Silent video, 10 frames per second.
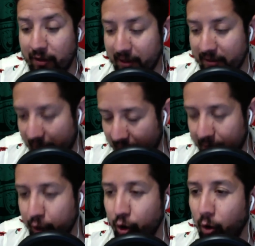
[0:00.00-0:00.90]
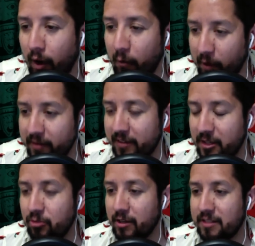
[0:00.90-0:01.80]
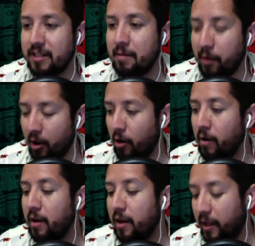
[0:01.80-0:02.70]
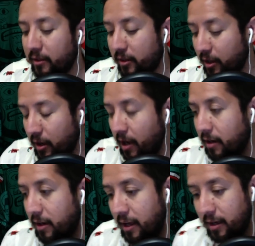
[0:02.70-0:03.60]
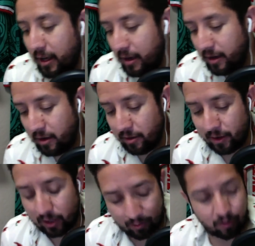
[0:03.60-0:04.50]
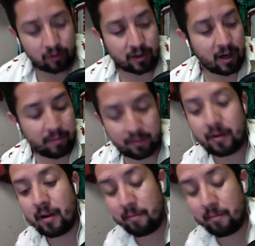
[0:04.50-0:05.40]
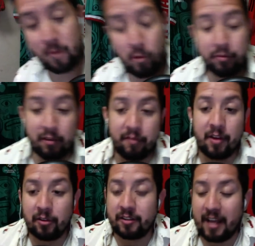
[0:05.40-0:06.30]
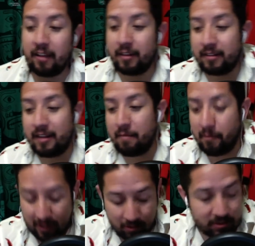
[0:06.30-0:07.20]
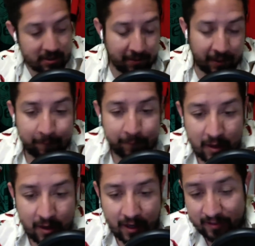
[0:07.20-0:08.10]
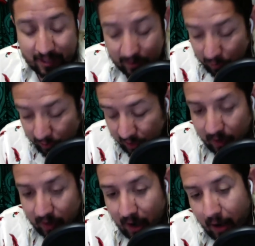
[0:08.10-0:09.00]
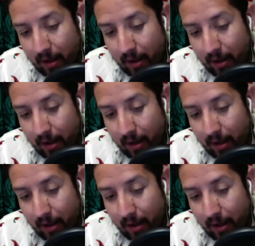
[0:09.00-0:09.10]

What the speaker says: That's kind of like the goal. I want to see Tuca's team go into the Club World Cup and hopefully field a talented team that can do something. Not to say Monterrey not.